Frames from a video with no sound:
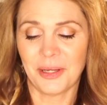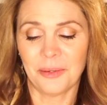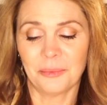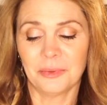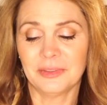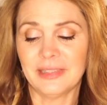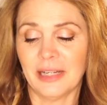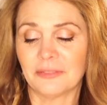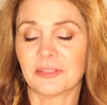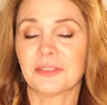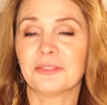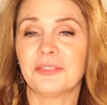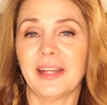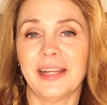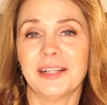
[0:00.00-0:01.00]
will never
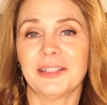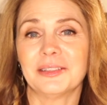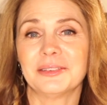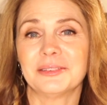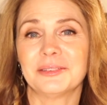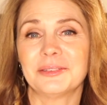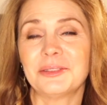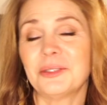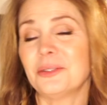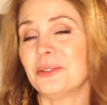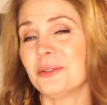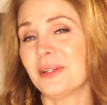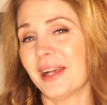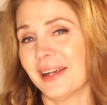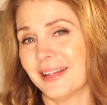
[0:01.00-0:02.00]
fail to
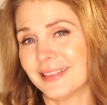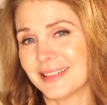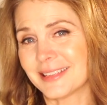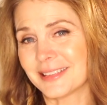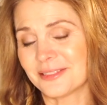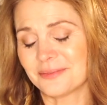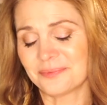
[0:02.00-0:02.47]
do God's.